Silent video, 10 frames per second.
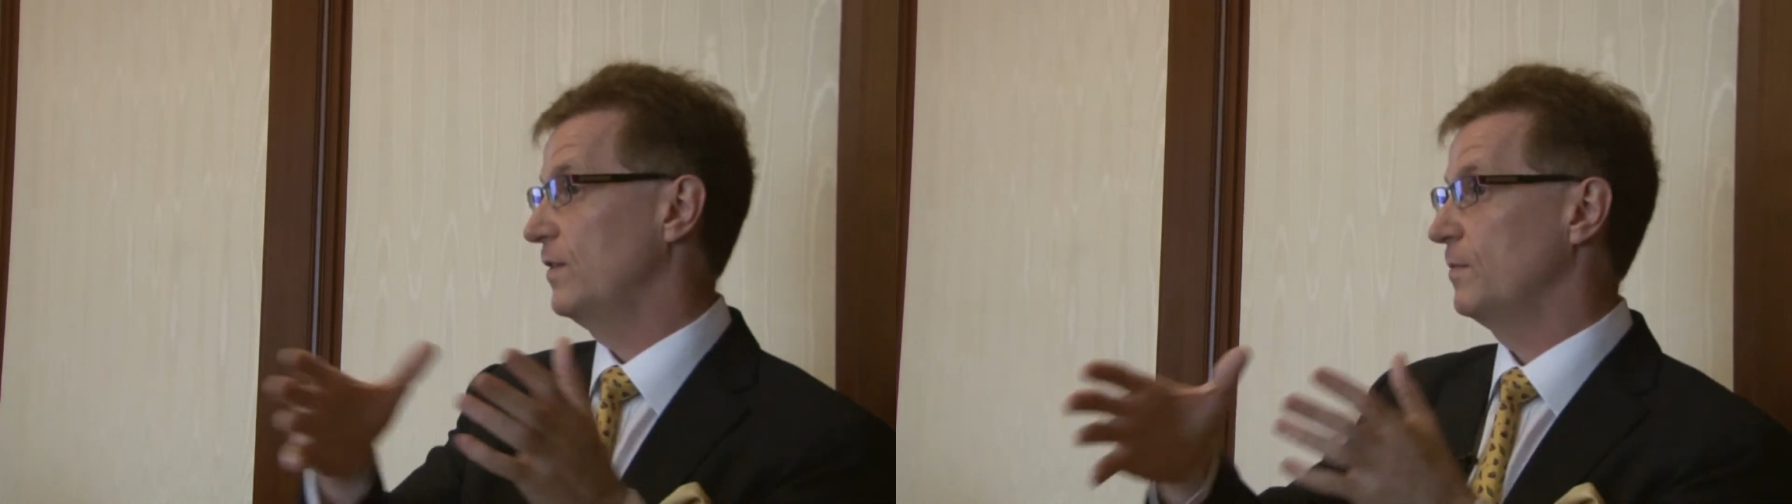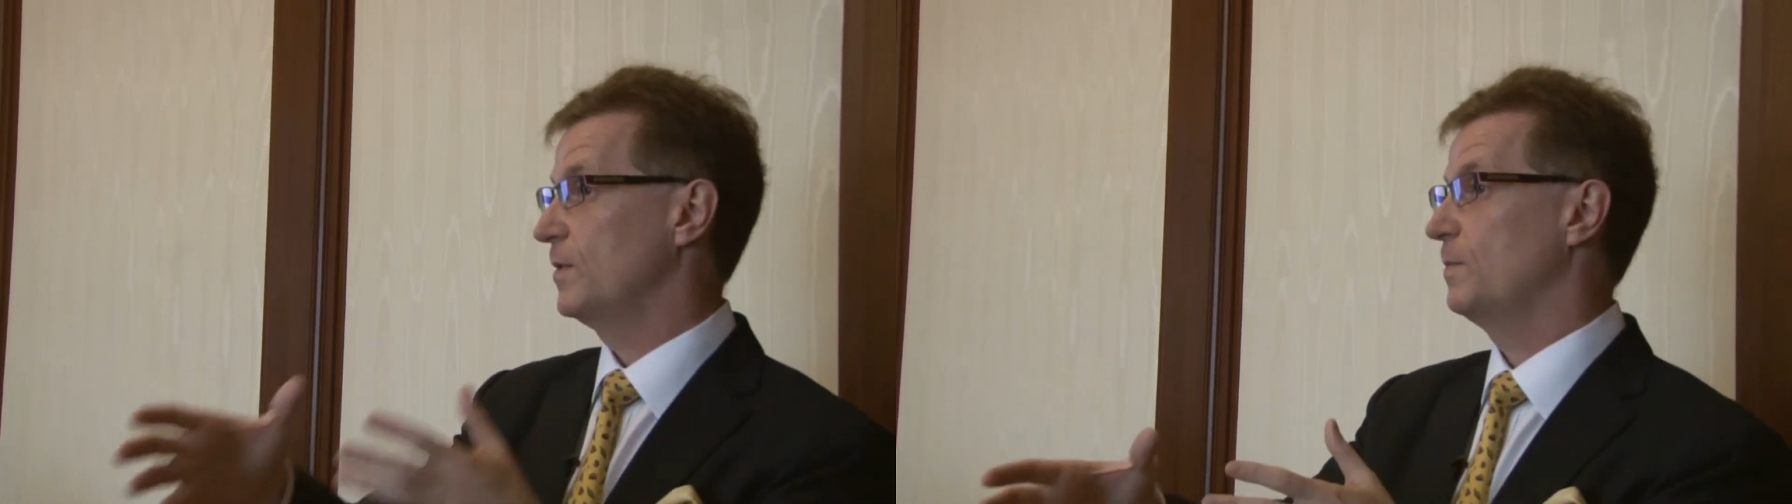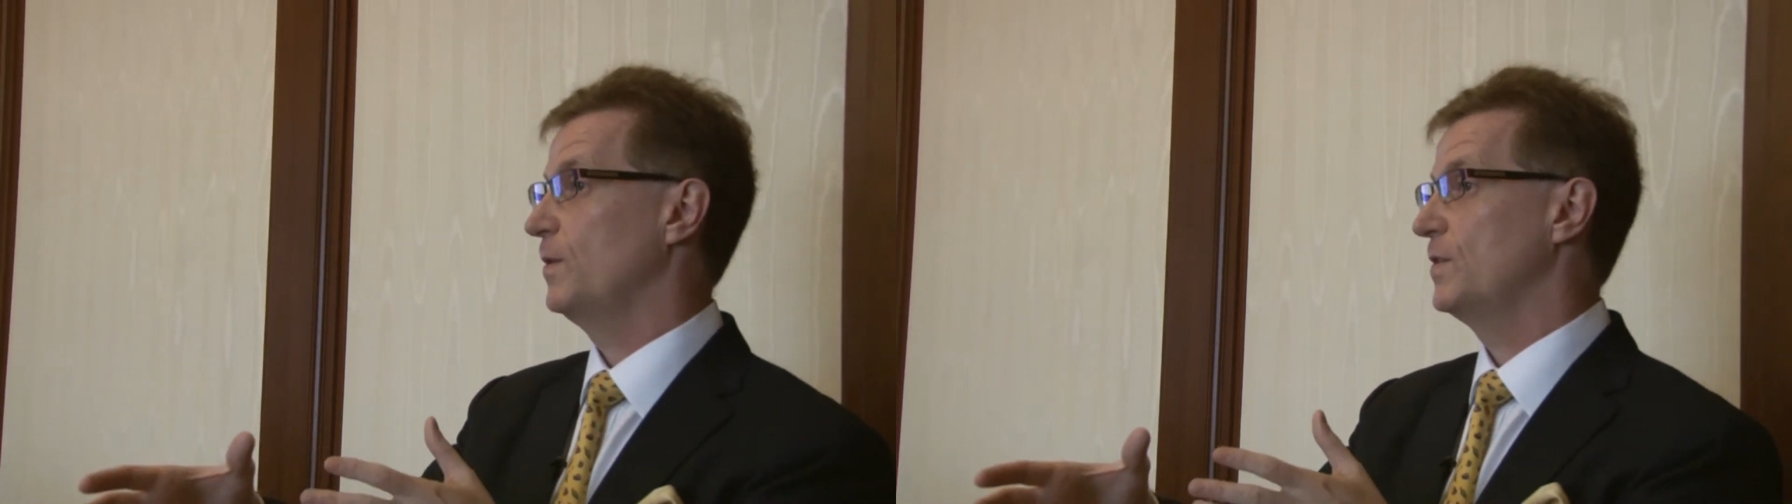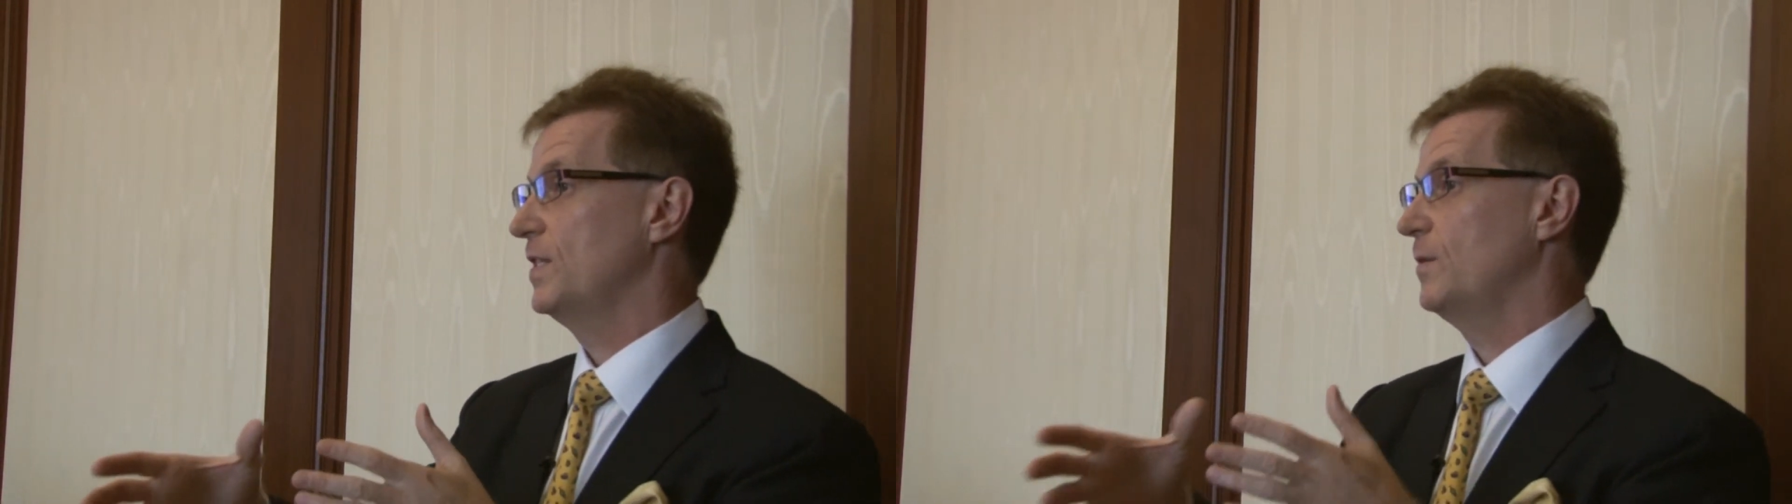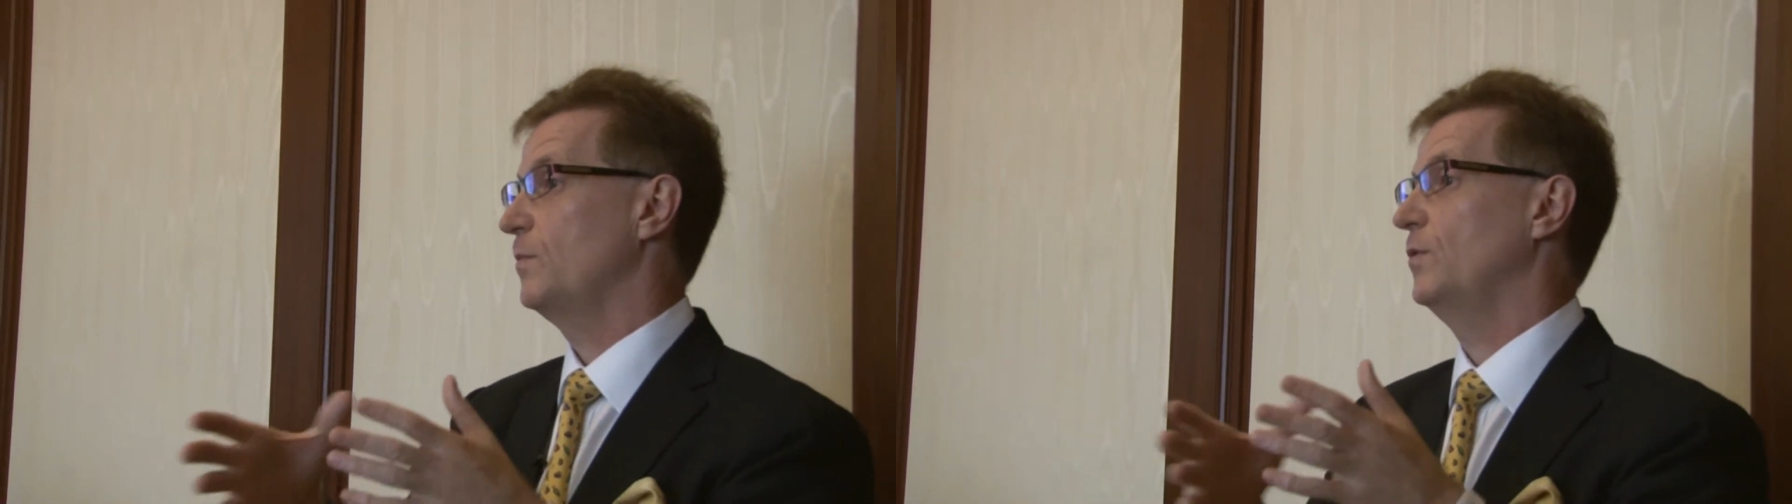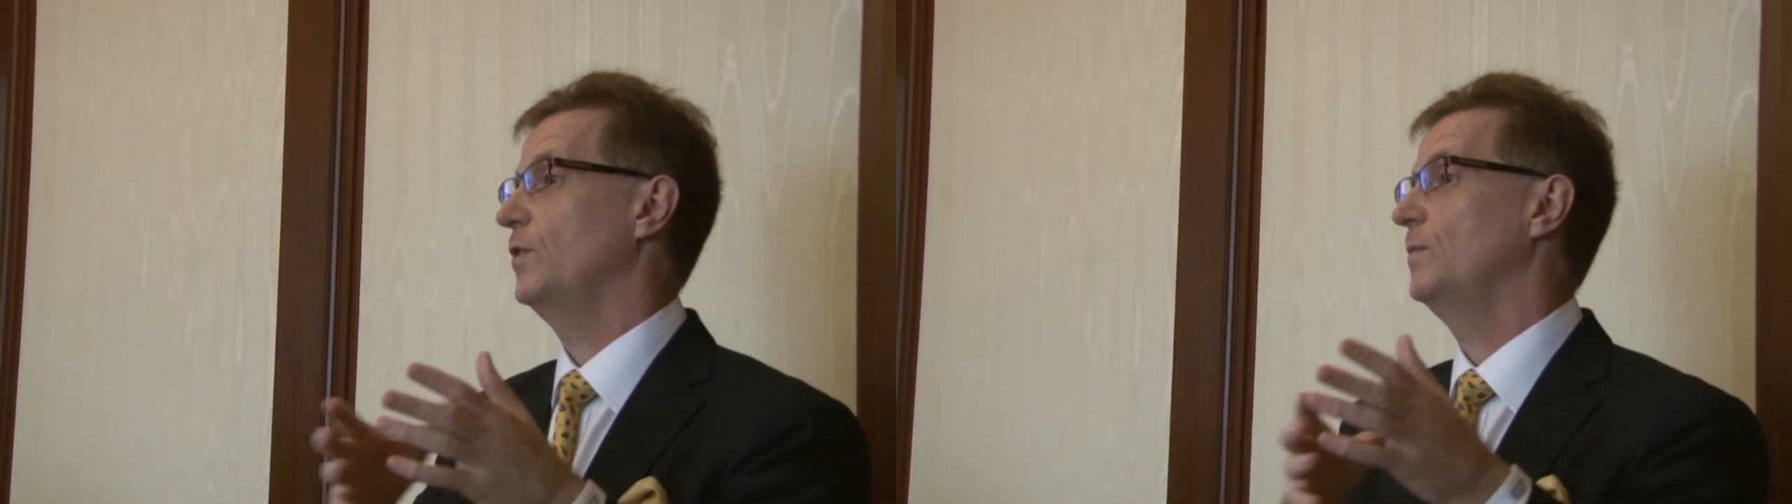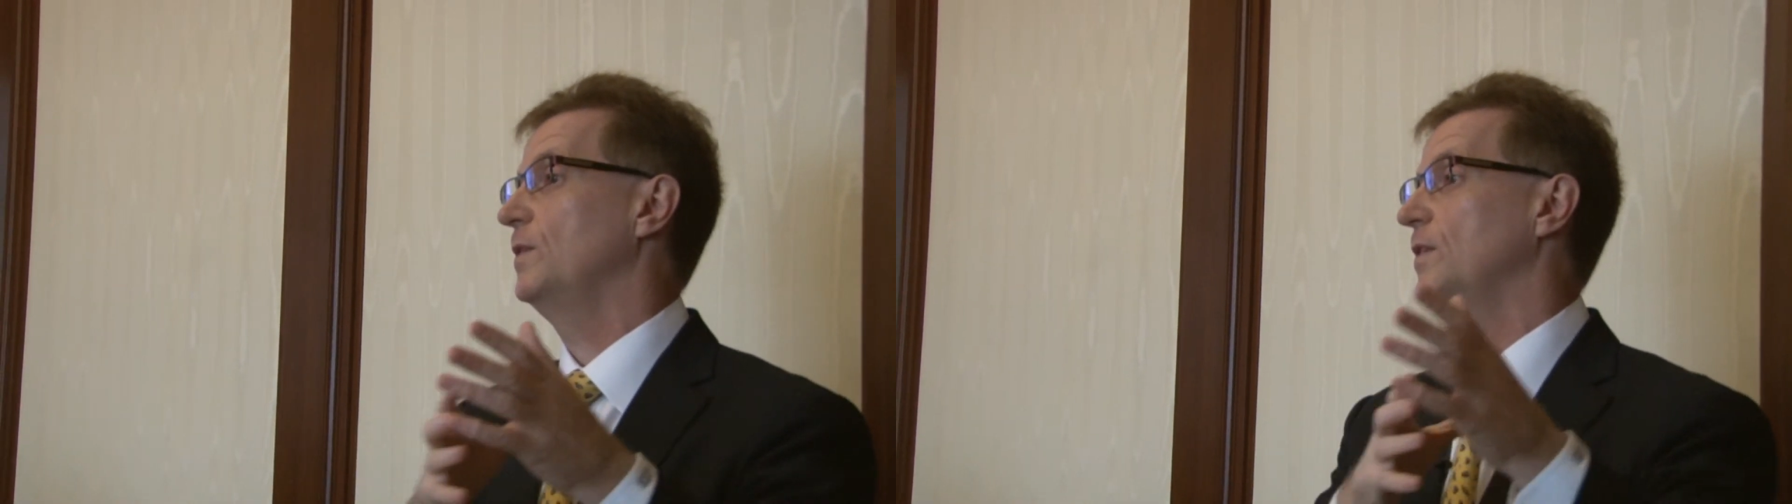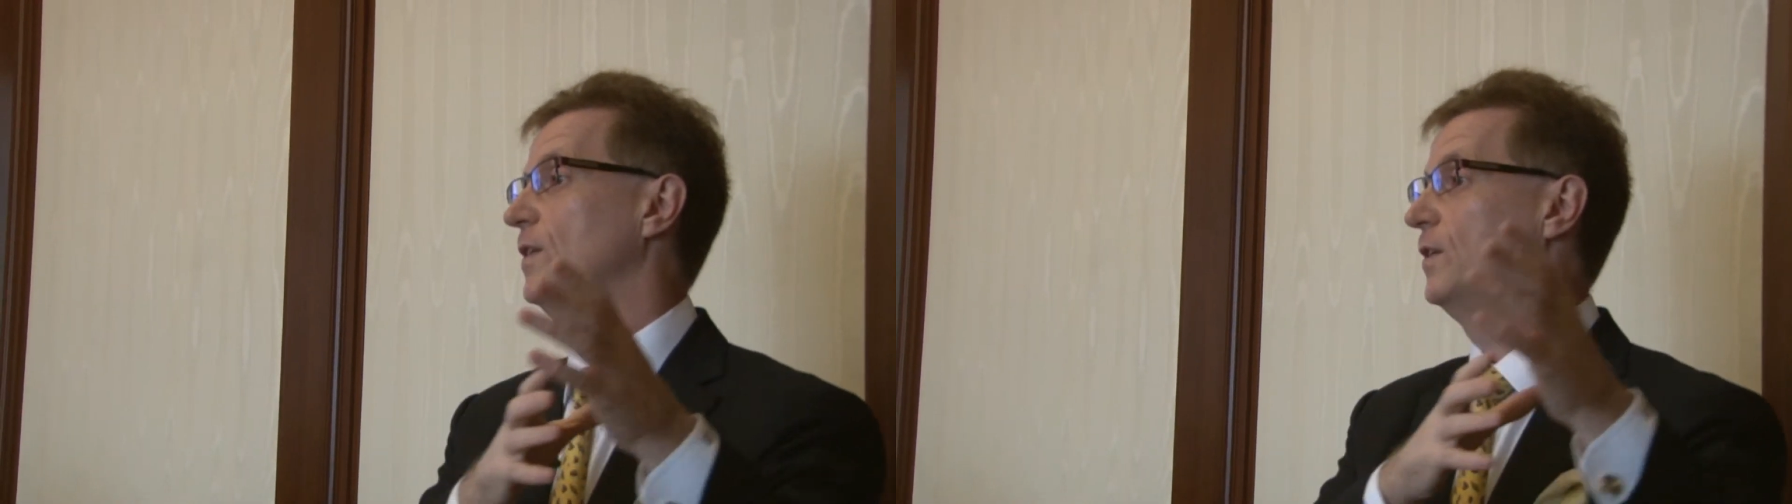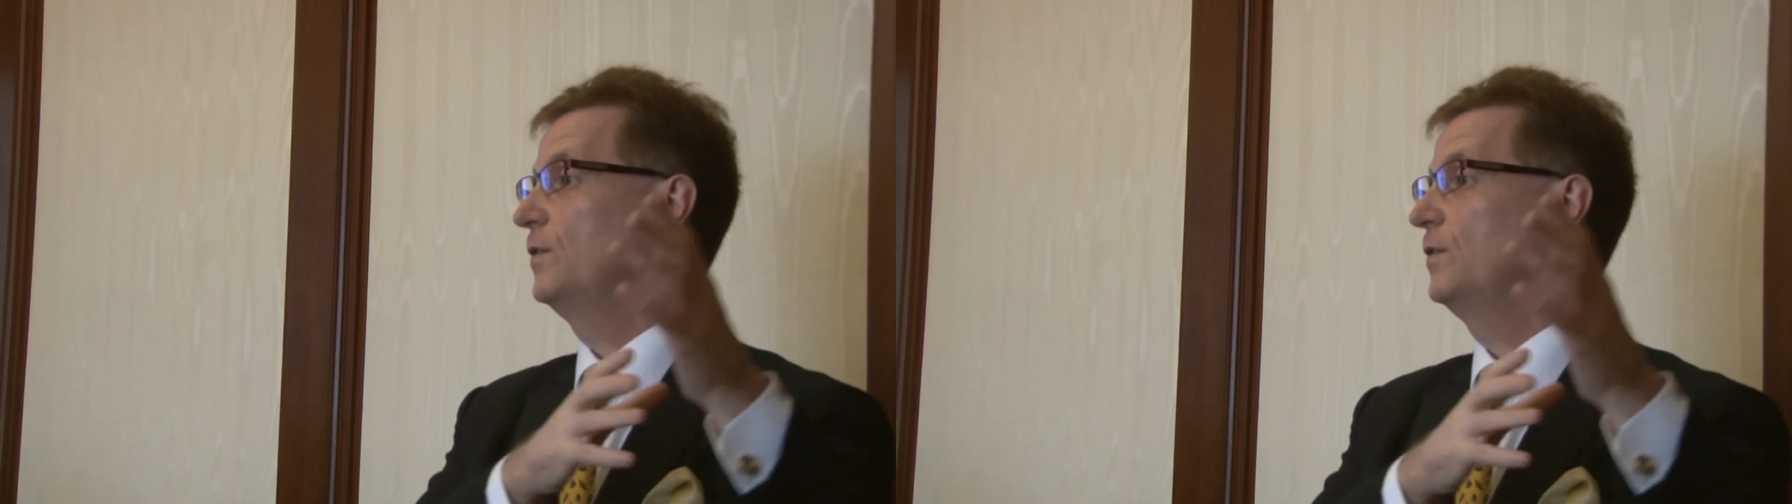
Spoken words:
from sponsored employment